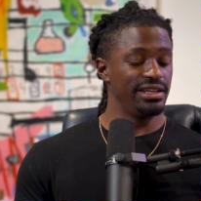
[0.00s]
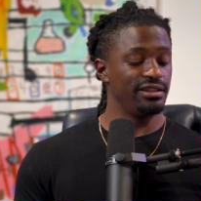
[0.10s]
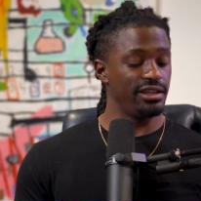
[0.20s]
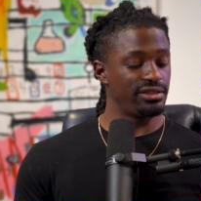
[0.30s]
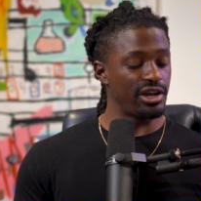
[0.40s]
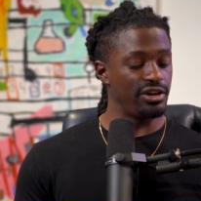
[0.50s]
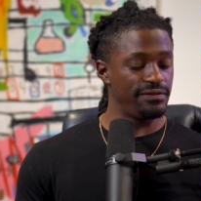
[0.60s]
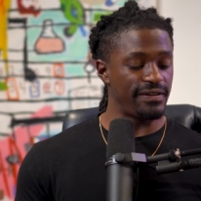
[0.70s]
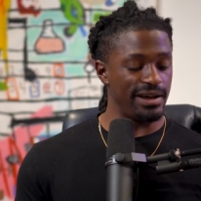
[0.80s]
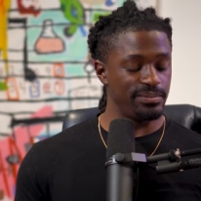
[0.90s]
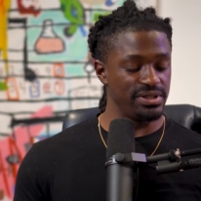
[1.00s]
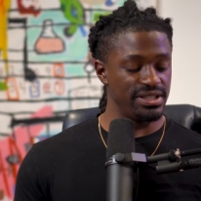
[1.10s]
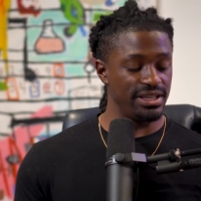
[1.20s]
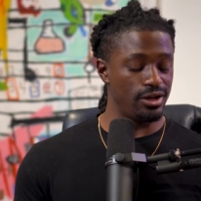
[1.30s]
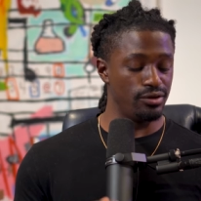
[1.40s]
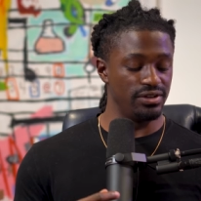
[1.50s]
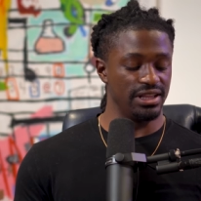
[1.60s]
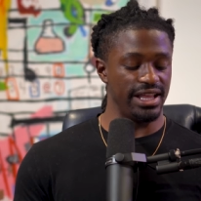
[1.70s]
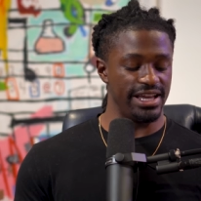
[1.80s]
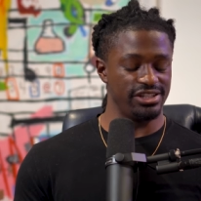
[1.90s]
nearly 35% over the
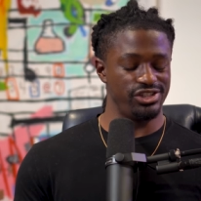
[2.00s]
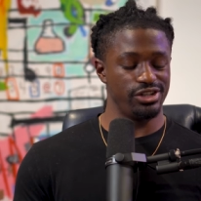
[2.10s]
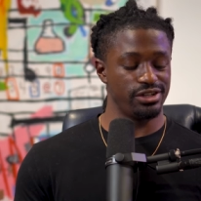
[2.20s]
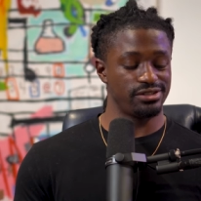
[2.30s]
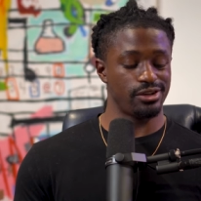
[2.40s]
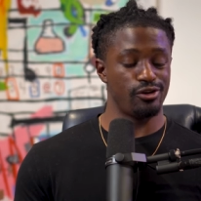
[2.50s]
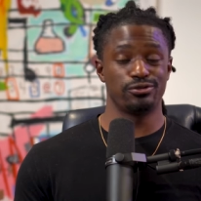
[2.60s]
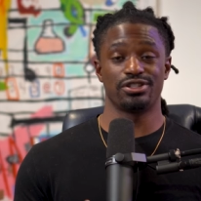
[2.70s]
last year or so.